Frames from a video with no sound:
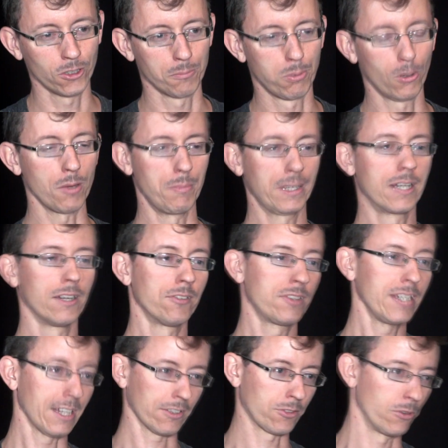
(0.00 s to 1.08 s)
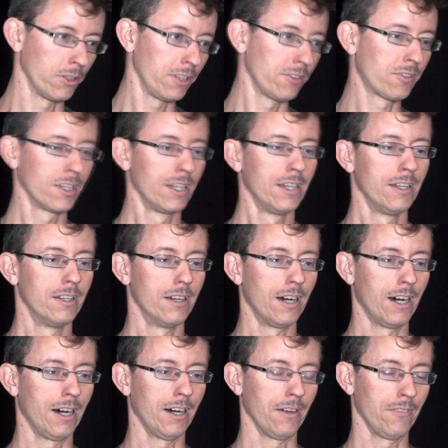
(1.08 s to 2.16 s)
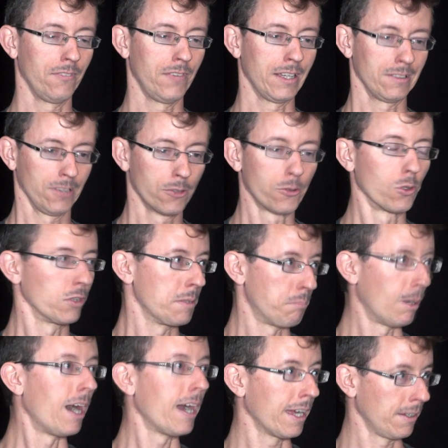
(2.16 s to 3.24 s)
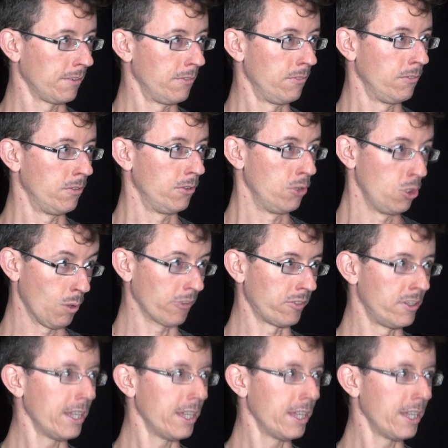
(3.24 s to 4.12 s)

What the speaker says: a good point, because yes, there is. They literally buy U.S.